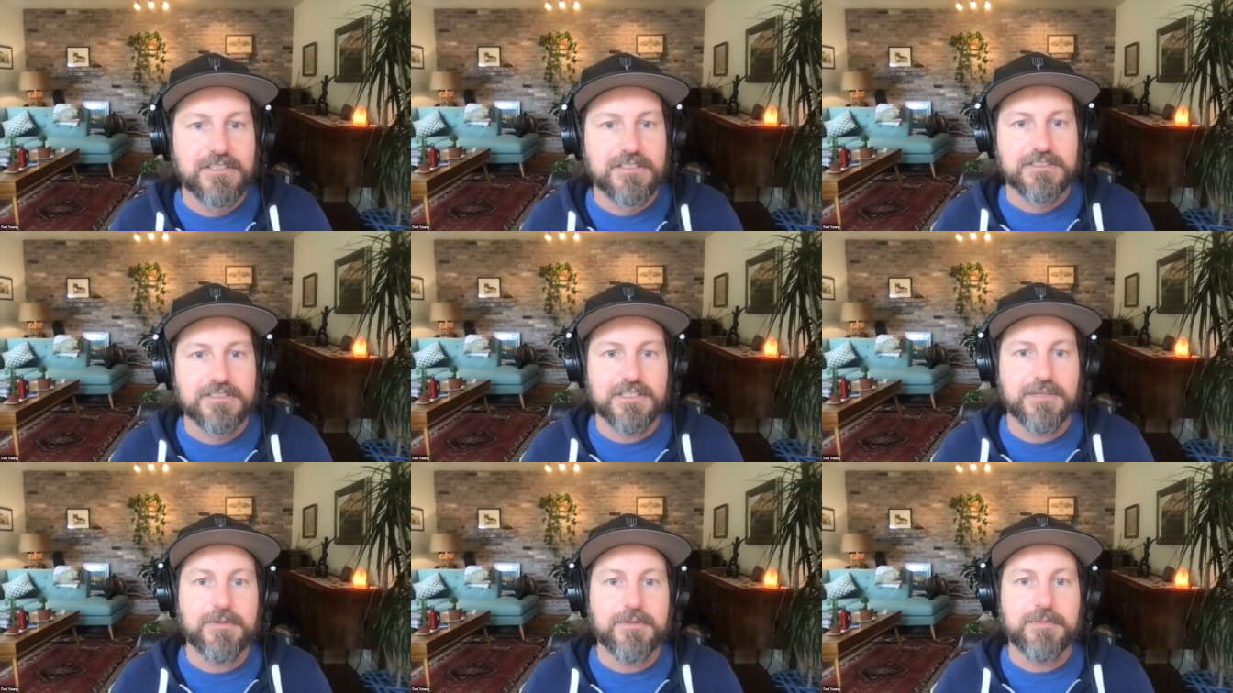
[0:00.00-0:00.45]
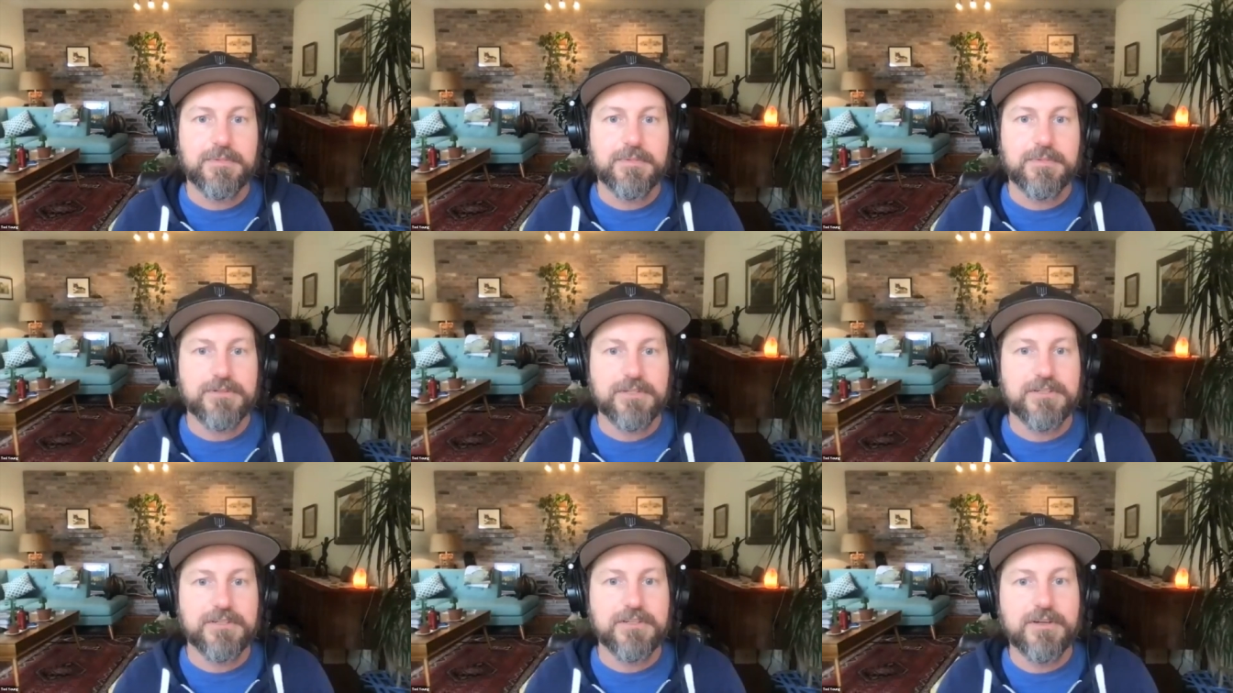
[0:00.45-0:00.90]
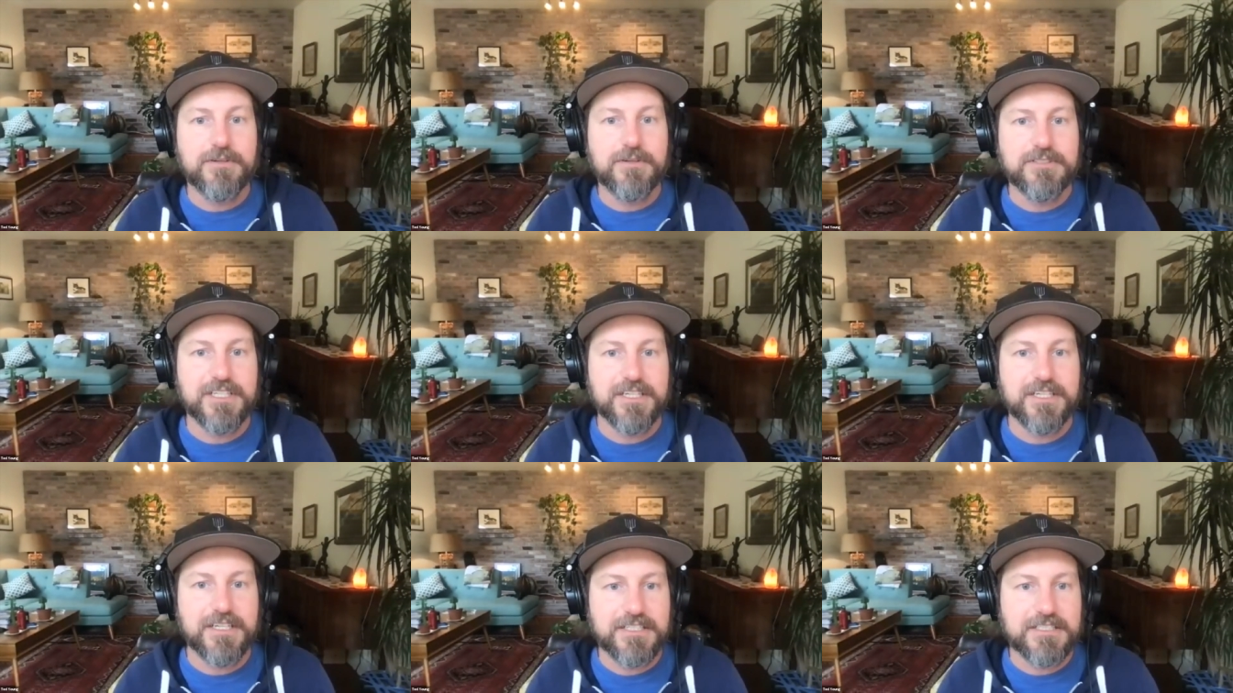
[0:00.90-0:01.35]
something built on
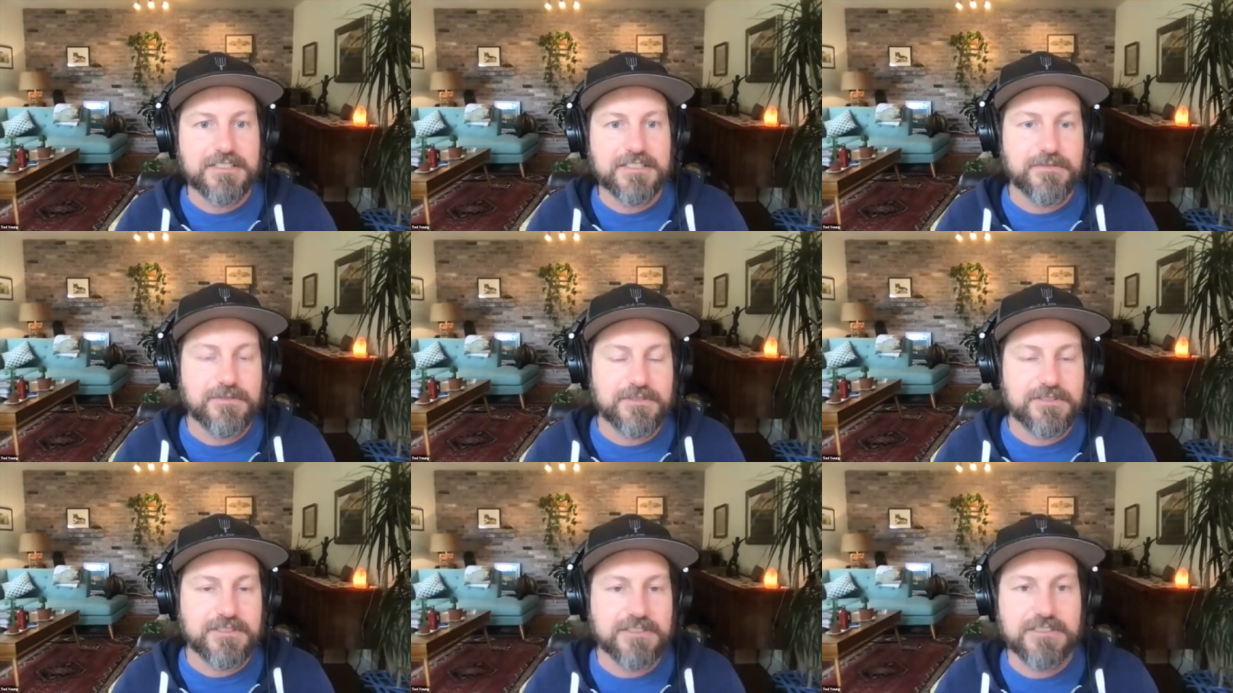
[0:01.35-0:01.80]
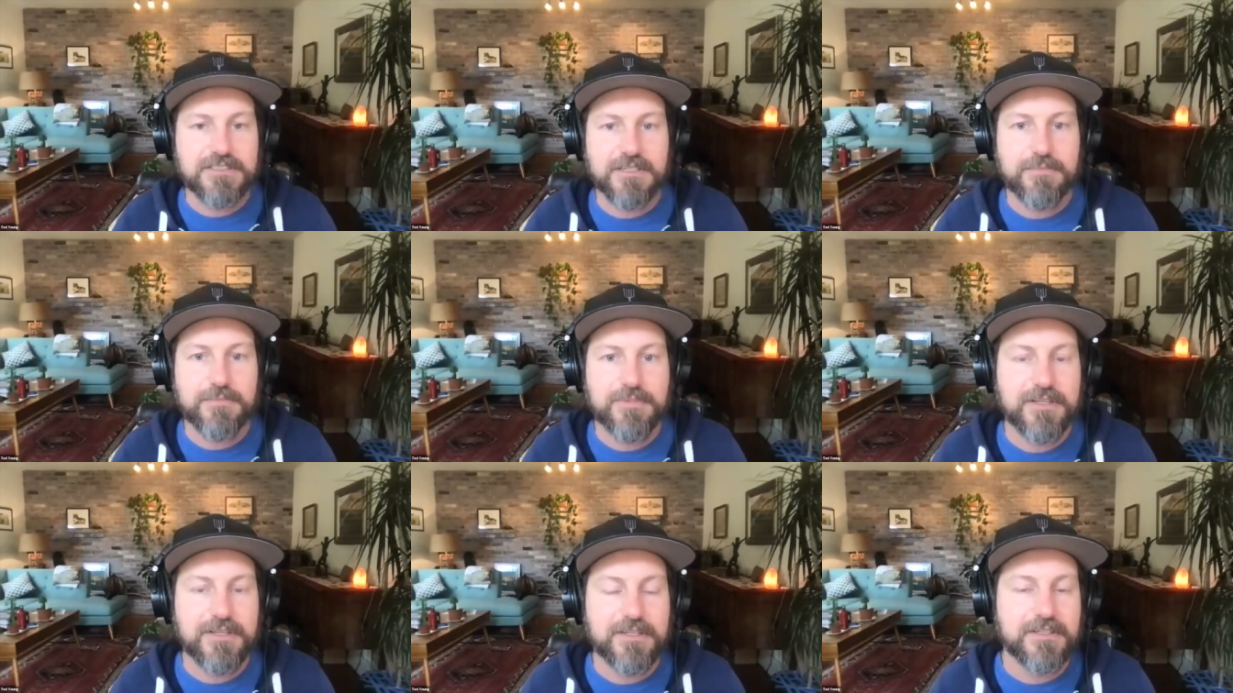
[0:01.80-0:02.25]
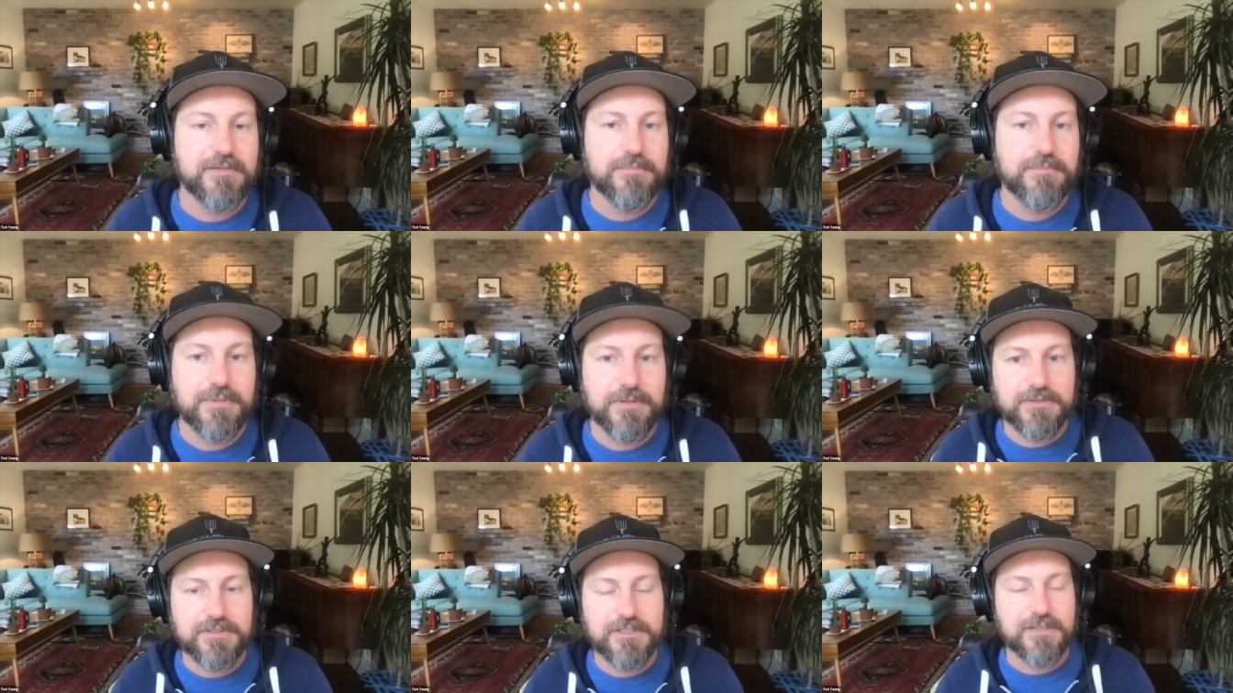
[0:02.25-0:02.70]
Node.js, versus something
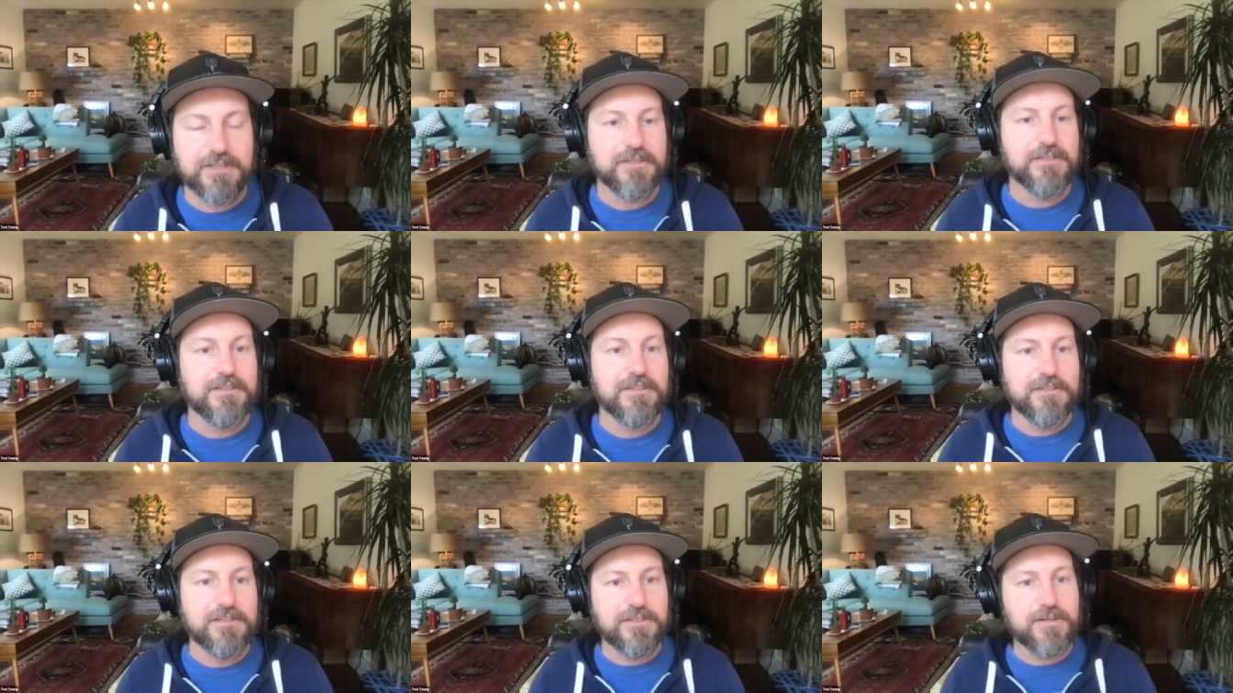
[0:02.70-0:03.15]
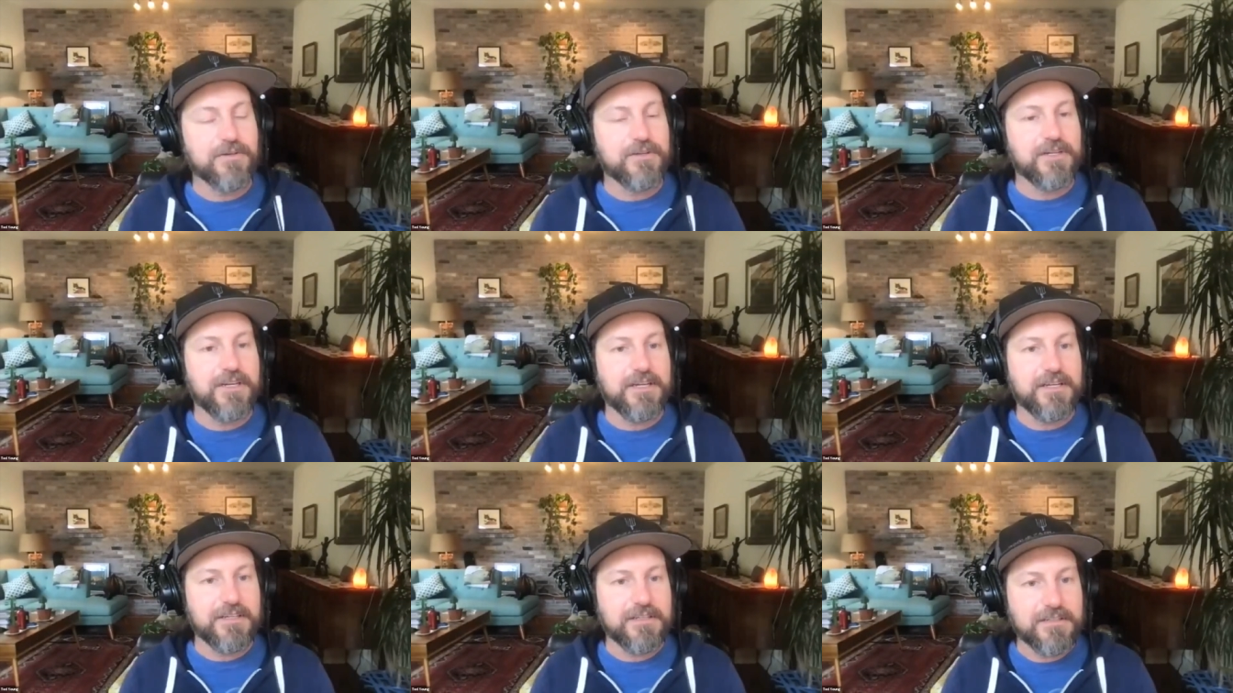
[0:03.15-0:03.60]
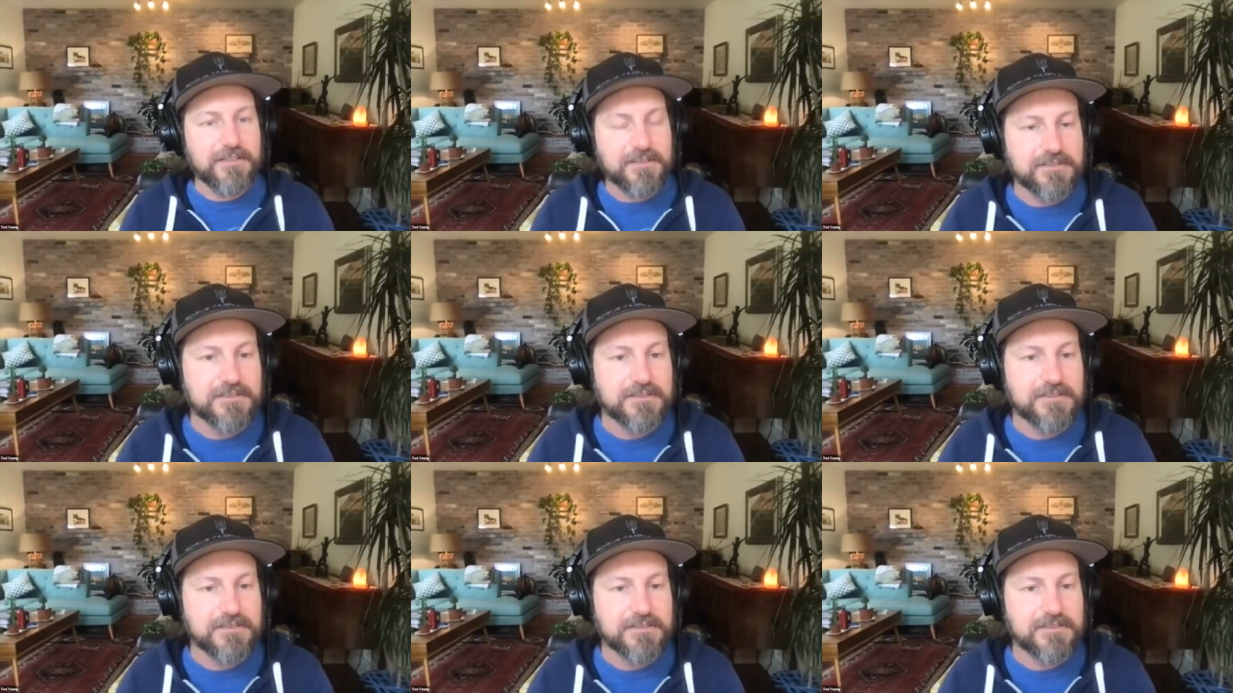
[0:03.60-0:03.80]
built on Golang?